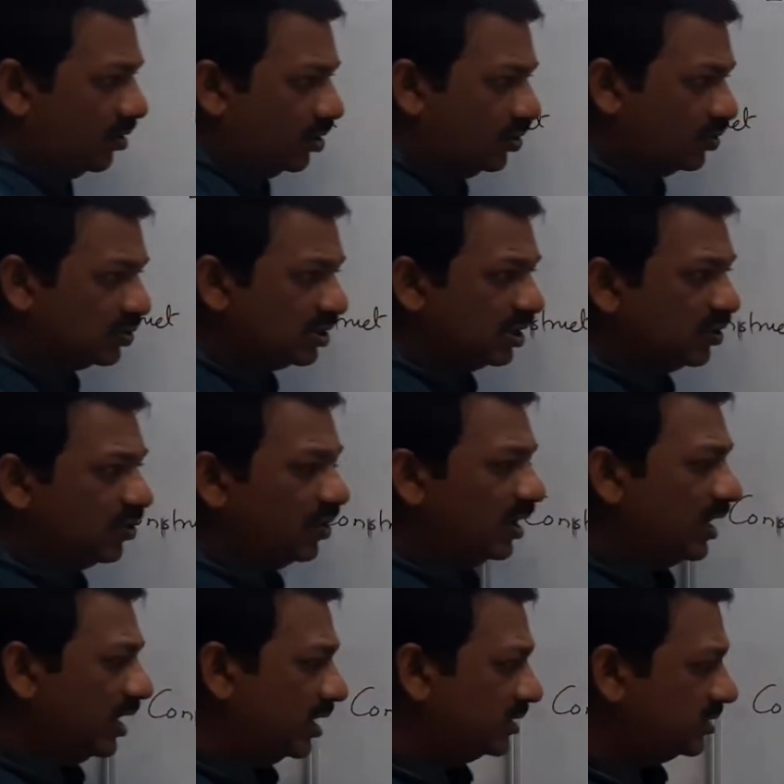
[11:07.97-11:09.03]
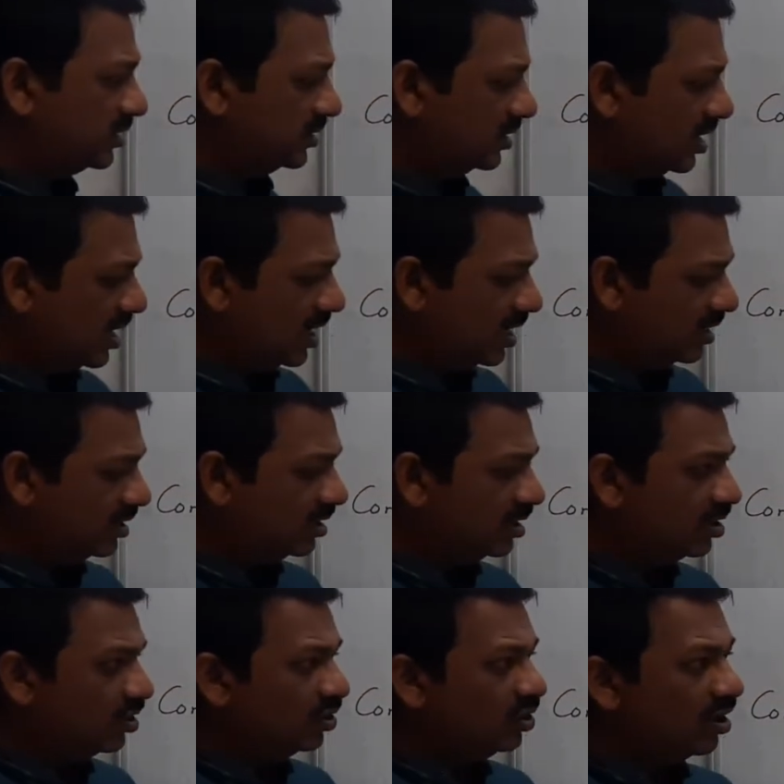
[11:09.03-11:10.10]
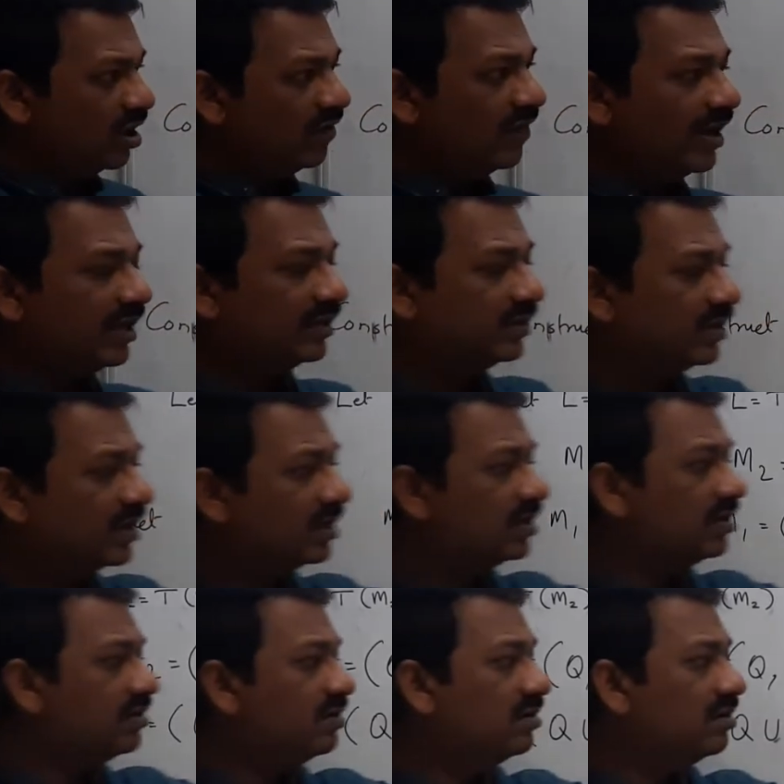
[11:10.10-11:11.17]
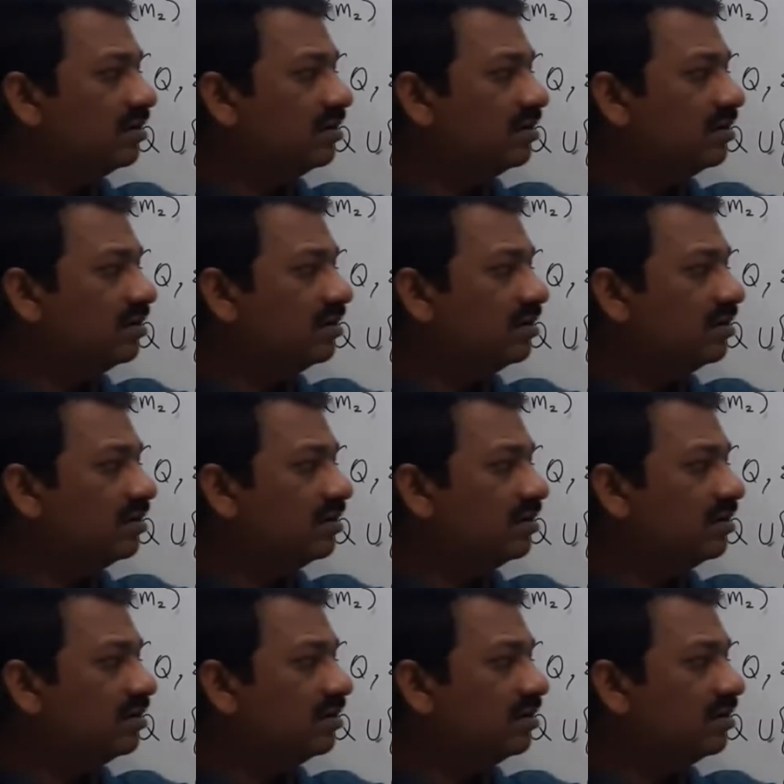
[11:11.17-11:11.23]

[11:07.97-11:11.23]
Q0 dash, and you have another